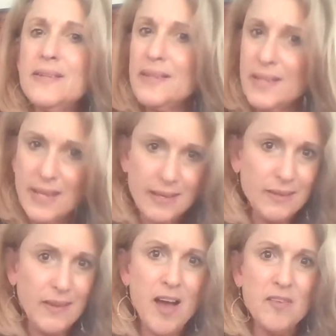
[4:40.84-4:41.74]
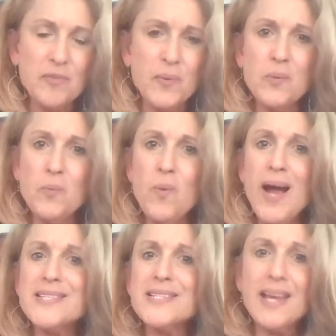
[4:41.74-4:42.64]
again, love. We
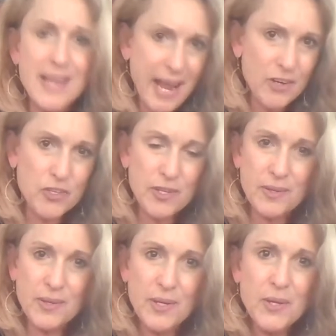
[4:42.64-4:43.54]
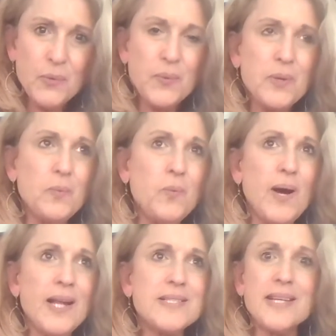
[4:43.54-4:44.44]
want connection. We
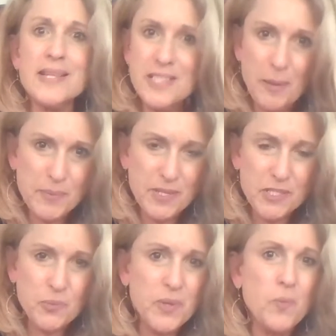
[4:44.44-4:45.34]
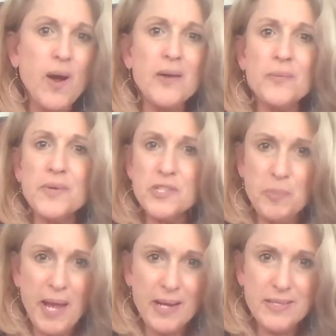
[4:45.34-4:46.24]
want acceptance. We want
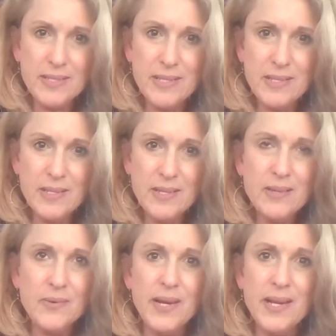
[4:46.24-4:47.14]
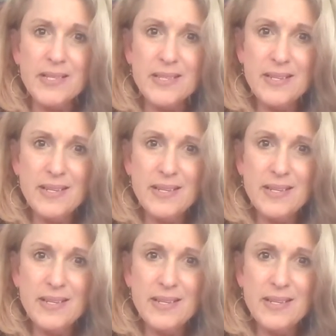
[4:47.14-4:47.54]
respect, right?